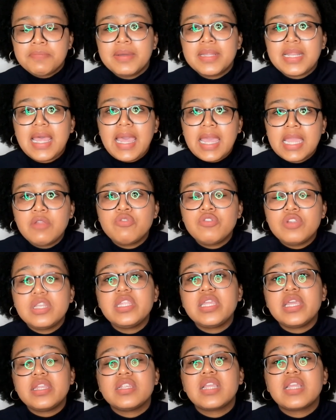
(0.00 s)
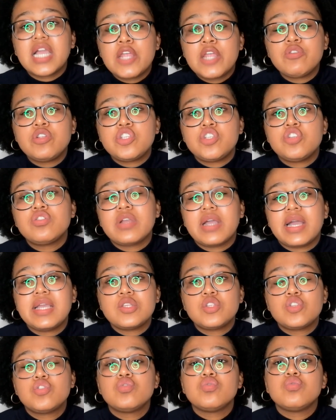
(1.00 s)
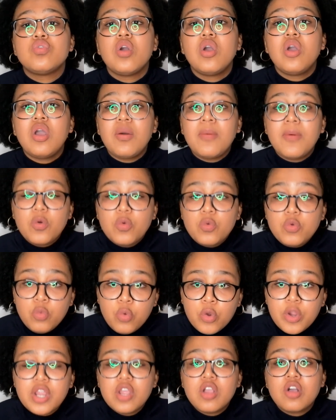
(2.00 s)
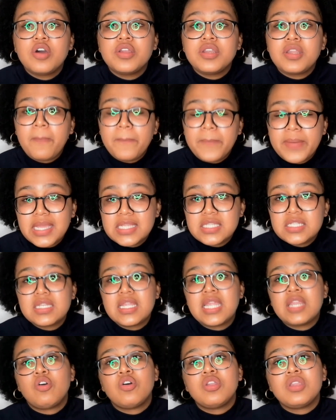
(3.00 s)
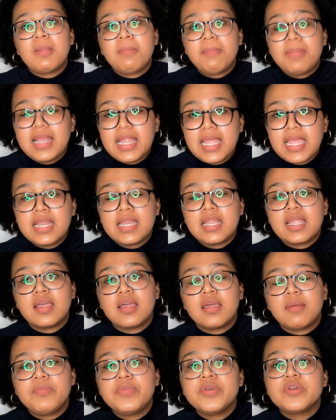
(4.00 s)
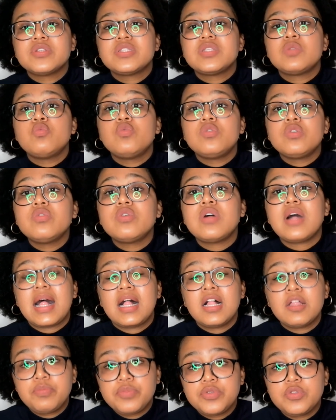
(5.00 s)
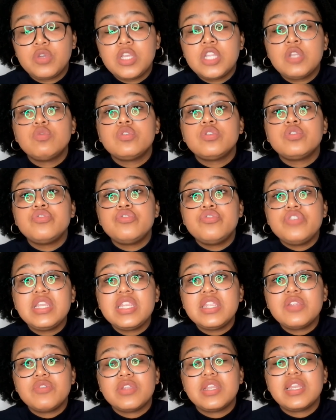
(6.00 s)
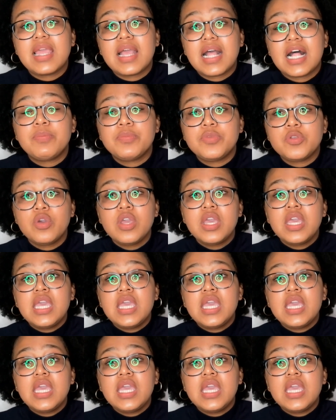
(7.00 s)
But I really encourage you guys to work on a budget and on a planner, because it will help you. It will really, really help you.